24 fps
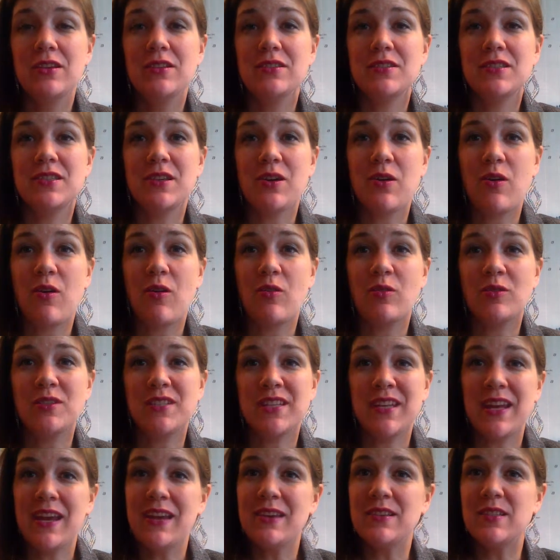So
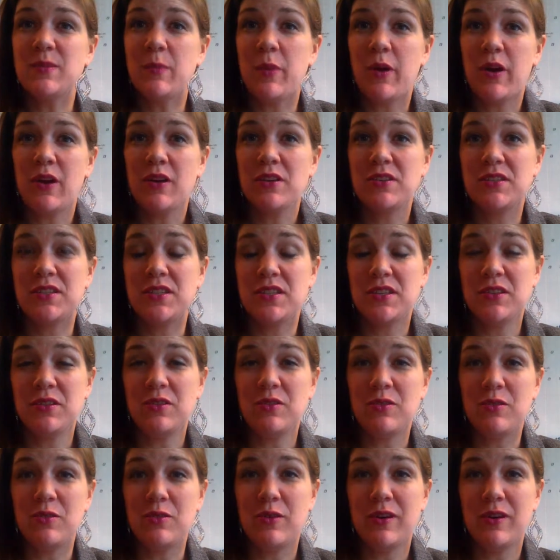today is part
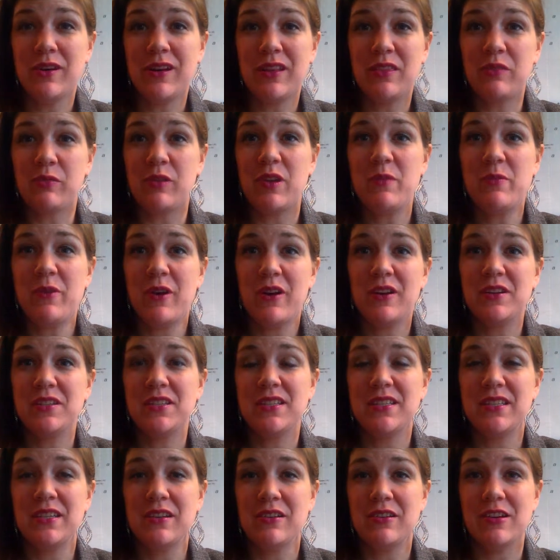2 in a 3-part
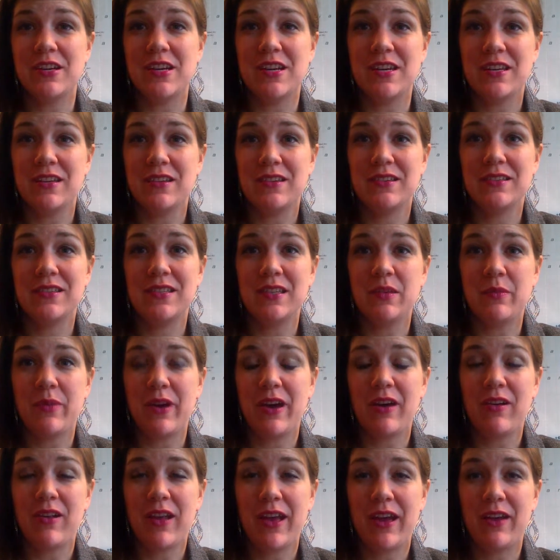series
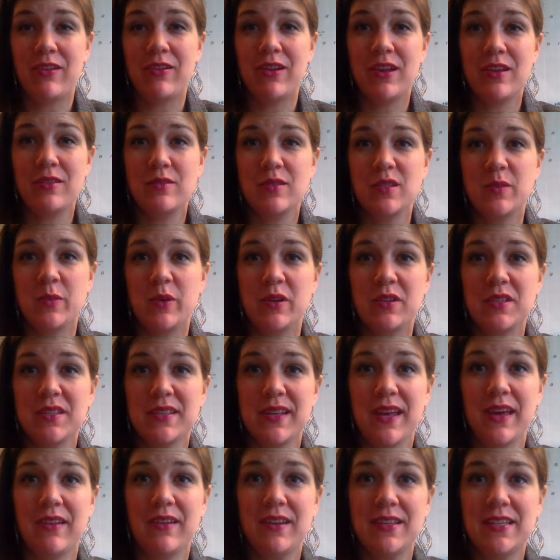about how to use
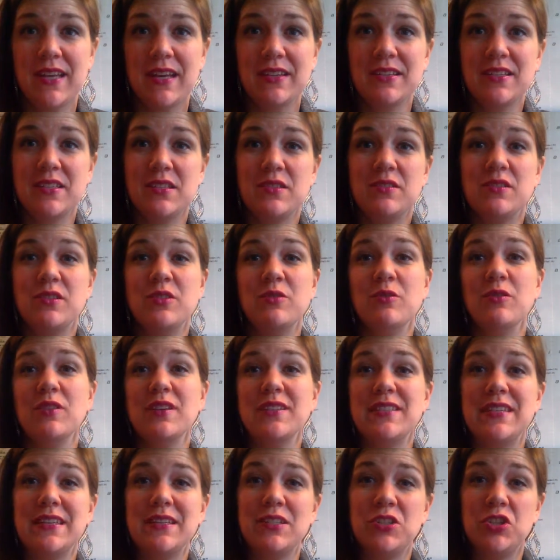personality tests to
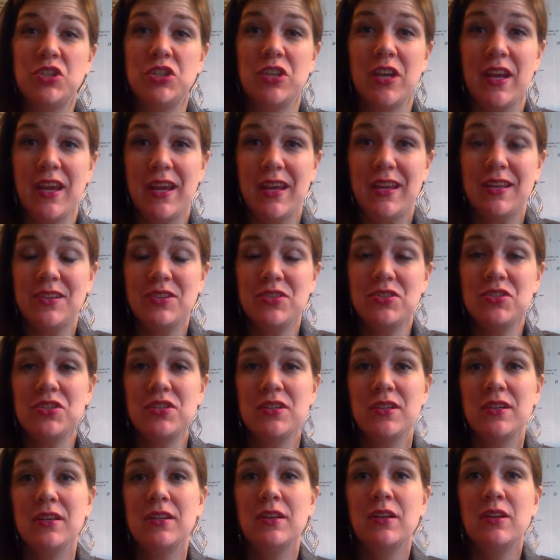elicit change,